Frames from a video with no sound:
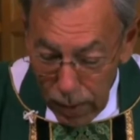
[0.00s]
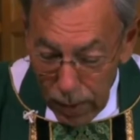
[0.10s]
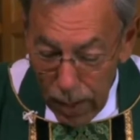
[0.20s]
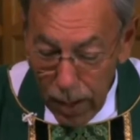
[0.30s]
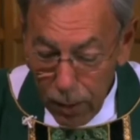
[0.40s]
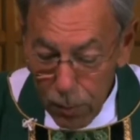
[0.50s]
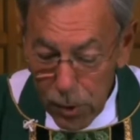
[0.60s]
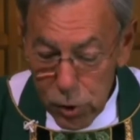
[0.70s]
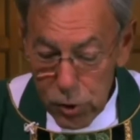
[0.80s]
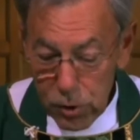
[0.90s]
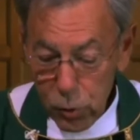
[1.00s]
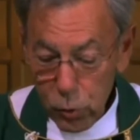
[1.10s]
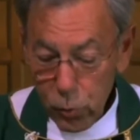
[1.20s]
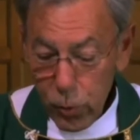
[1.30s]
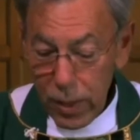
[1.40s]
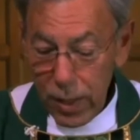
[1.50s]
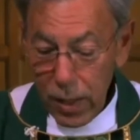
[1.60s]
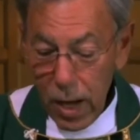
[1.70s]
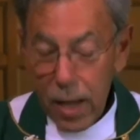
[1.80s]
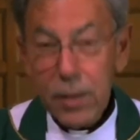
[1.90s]
our mission to bring
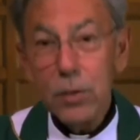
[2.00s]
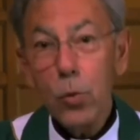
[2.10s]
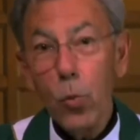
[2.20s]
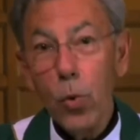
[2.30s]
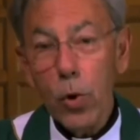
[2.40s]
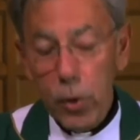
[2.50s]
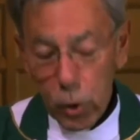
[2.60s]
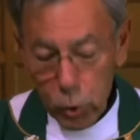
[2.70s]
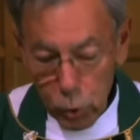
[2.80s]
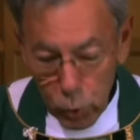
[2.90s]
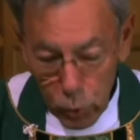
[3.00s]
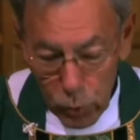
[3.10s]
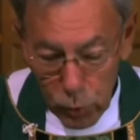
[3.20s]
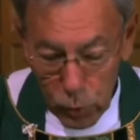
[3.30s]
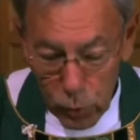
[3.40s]
God's word to you